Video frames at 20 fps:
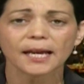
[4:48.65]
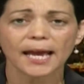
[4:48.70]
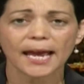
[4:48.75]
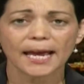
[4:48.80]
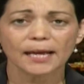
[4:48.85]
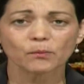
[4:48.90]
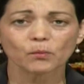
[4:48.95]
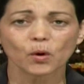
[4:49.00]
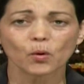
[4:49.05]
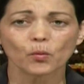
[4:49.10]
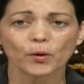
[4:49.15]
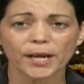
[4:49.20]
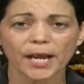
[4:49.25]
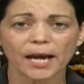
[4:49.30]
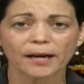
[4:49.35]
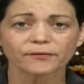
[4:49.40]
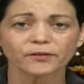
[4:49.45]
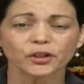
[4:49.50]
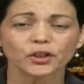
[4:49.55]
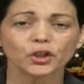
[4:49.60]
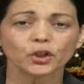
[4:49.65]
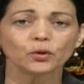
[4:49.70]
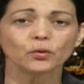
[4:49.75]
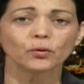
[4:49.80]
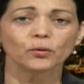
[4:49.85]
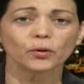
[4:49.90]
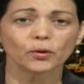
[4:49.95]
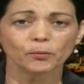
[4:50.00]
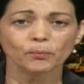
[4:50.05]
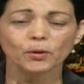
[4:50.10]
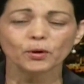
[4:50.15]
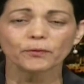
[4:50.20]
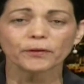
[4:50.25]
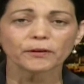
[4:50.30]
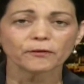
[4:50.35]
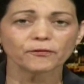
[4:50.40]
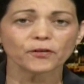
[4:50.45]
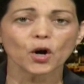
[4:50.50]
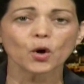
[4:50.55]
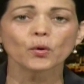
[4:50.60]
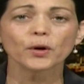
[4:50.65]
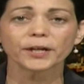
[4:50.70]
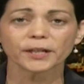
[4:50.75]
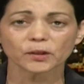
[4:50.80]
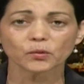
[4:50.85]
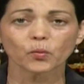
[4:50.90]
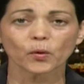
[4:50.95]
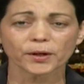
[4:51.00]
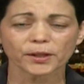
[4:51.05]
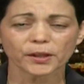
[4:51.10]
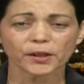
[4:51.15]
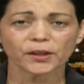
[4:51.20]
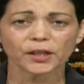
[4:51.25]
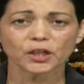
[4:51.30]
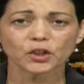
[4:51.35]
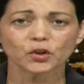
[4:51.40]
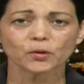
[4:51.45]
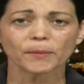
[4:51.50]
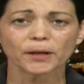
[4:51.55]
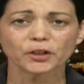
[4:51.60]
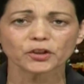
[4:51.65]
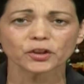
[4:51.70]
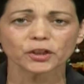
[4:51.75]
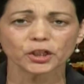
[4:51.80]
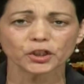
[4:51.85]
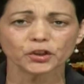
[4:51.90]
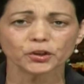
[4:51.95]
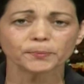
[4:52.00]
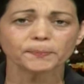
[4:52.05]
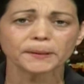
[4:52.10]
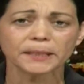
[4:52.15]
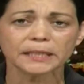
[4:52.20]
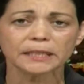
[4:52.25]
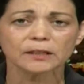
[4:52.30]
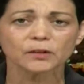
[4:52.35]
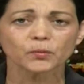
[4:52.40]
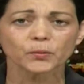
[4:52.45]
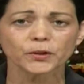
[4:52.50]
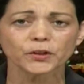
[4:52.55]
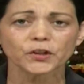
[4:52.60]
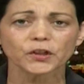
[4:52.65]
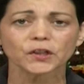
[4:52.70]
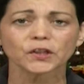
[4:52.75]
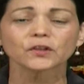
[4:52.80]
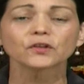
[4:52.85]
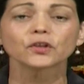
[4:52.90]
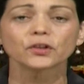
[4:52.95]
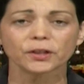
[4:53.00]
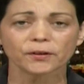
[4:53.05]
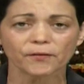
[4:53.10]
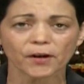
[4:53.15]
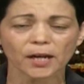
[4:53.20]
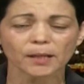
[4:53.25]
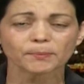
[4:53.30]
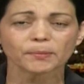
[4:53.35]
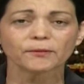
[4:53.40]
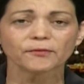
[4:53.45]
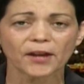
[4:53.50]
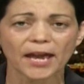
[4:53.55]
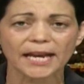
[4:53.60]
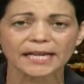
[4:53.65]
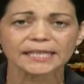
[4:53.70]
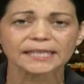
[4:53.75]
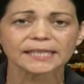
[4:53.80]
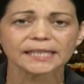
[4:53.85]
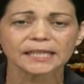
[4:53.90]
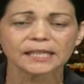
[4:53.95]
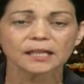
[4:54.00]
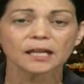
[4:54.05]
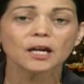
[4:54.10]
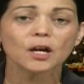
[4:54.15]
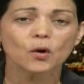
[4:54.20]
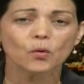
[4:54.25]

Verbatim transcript: and what we have to do moving forward is one of the things you mentioned in your piece, which is to develop a vaccine,